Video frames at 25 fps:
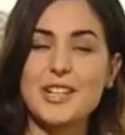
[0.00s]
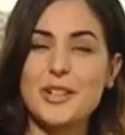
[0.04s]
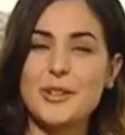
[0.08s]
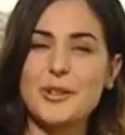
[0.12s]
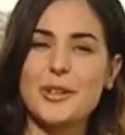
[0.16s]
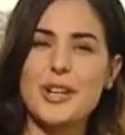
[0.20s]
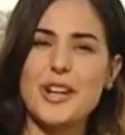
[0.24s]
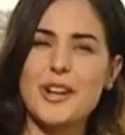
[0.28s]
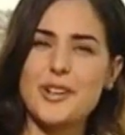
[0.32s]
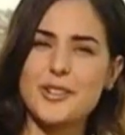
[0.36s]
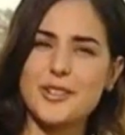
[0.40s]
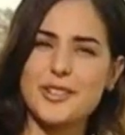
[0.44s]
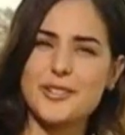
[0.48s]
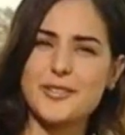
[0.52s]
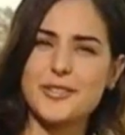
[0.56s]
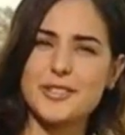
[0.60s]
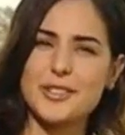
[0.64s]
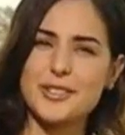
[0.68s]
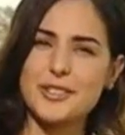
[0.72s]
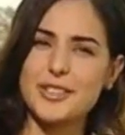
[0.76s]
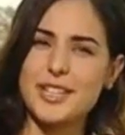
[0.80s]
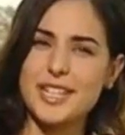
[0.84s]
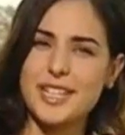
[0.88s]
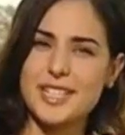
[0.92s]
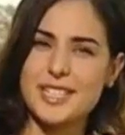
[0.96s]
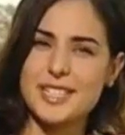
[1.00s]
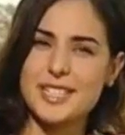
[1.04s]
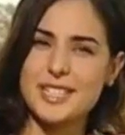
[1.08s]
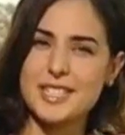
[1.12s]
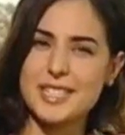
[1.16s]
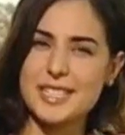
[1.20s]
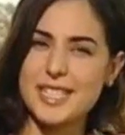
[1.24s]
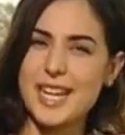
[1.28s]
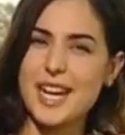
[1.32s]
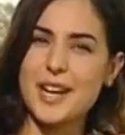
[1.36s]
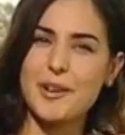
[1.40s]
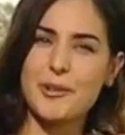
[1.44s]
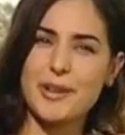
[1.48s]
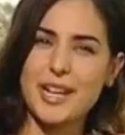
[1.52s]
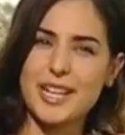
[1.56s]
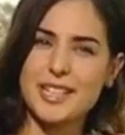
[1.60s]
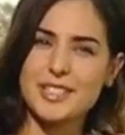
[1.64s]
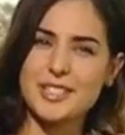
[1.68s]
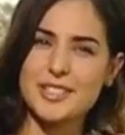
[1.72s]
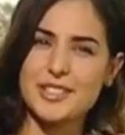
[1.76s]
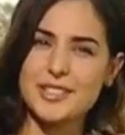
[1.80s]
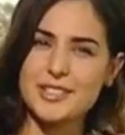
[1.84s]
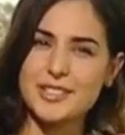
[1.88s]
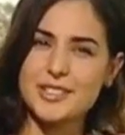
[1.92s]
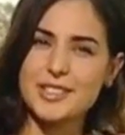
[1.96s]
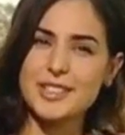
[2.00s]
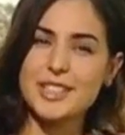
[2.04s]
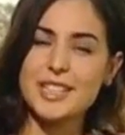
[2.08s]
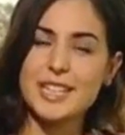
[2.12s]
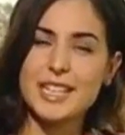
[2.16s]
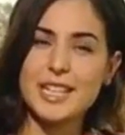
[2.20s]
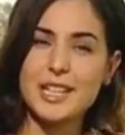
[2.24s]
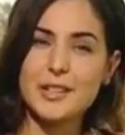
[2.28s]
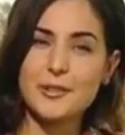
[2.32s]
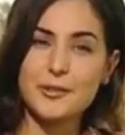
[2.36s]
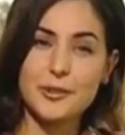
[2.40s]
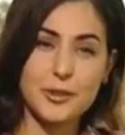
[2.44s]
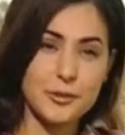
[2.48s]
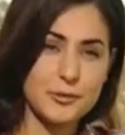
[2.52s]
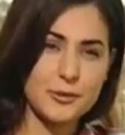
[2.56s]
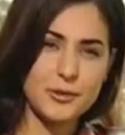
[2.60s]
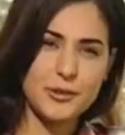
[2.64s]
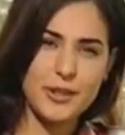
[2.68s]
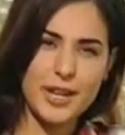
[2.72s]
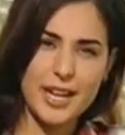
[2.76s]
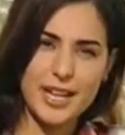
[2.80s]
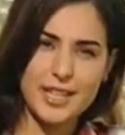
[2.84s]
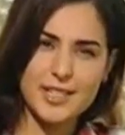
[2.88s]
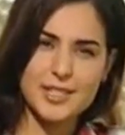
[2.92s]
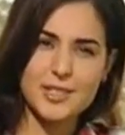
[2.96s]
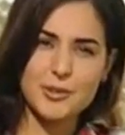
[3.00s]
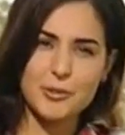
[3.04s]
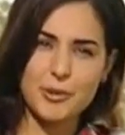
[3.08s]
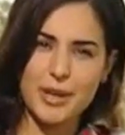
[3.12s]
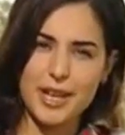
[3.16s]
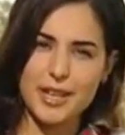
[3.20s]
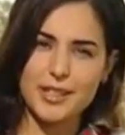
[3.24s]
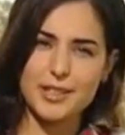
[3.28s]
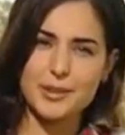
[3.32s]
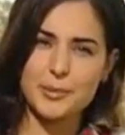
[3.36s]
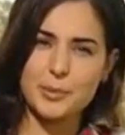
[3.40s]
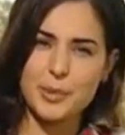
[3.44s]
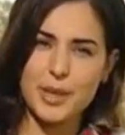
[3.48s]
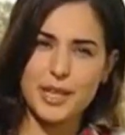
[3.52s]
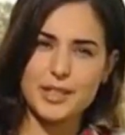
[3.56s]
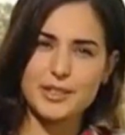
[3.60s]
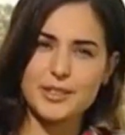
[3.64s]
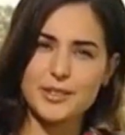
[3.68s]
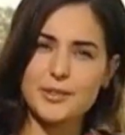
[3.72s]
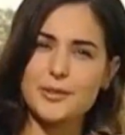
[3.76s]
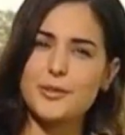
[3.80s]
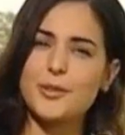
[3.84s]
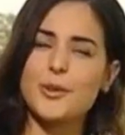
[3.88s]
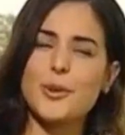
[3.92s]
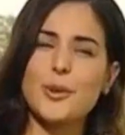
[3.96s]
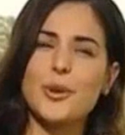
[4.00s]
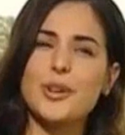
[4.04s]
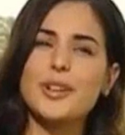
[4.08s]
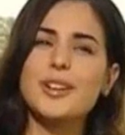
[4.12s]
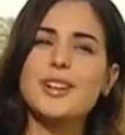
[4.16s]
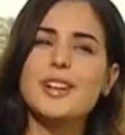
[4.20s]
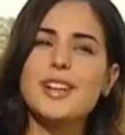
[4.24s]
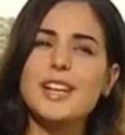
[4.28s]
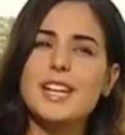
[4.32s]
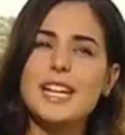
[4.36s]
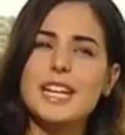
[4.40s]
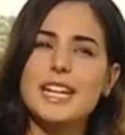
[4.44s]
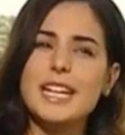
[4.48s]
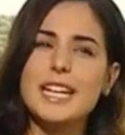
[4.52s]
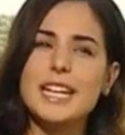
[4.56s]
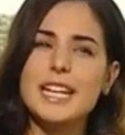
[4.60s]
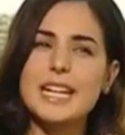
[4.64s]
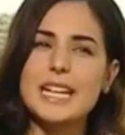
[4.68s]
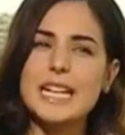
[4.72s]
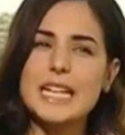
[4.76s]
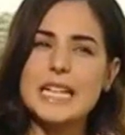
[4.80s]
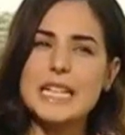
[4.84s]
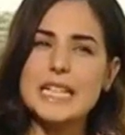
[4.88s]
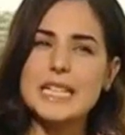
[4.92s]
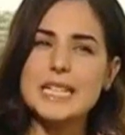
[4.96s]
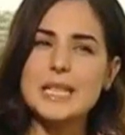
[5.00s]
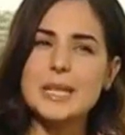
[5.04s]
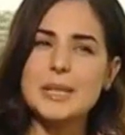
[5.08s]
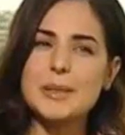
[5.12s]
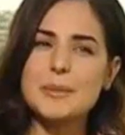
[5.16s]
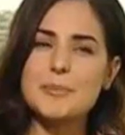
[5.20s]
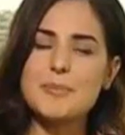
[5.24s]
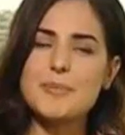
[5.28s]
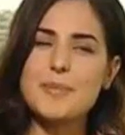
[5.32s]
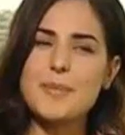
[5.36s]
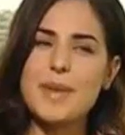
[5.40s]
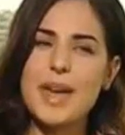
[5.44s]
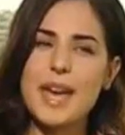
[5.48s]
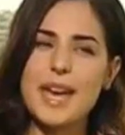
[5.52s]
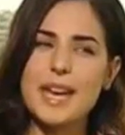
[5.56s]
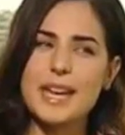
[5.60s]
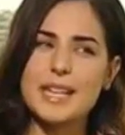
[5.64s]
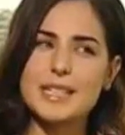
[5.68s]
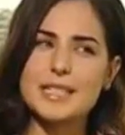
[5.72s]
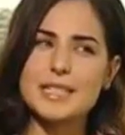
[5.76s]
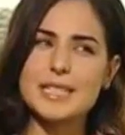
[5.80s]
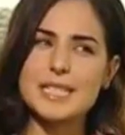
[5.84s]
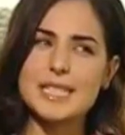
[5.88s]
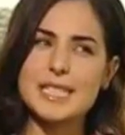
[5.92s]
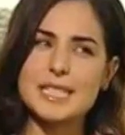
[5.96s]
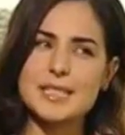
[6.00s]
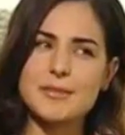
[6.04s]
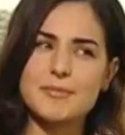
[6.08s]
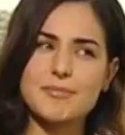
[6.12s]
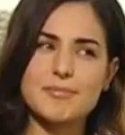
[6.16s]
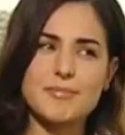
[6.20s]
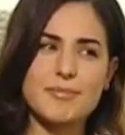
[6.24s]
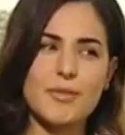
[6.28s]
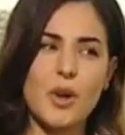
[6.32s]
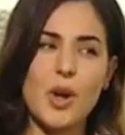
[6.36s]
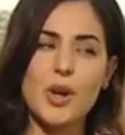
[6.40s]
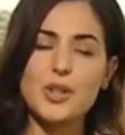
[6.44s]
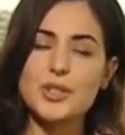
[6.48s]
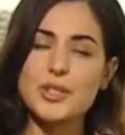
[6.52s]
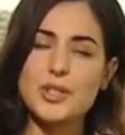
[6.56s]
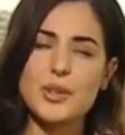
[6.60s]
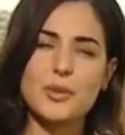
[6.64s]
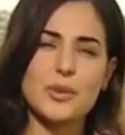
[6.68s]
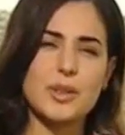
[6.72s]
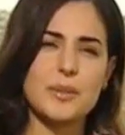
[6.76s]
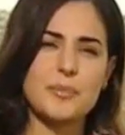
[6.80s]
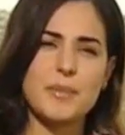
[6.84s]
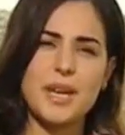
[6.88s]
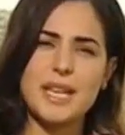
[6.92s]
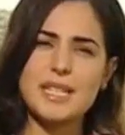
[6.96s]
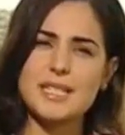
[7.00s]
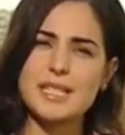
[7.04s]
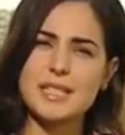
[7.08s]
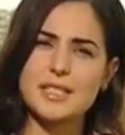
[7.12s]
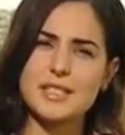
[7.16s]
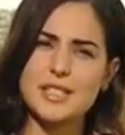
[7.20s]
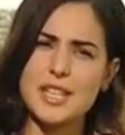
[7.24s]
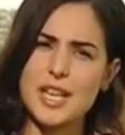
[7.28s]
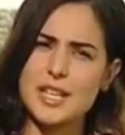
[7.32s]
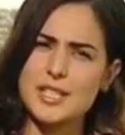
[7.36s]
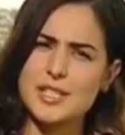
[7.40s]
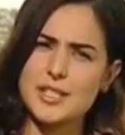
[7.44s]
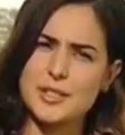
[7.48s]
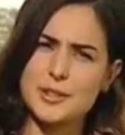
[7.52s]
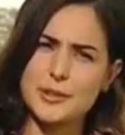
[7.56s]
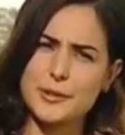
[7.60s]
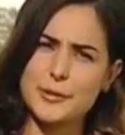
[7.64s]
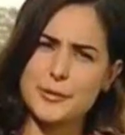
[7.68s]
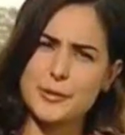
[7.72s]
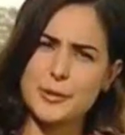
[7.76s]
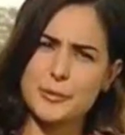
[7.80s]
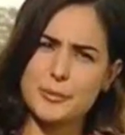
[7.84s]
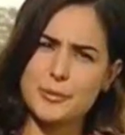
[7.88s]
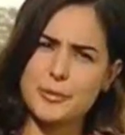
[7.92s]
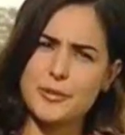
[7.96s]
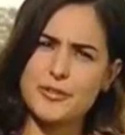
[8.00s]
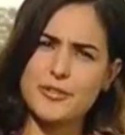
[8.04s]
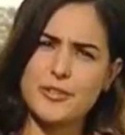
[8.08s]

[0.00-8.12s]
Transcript: choreographer and director from France, Reda Bentefort. Um, and um, also amazing dancers from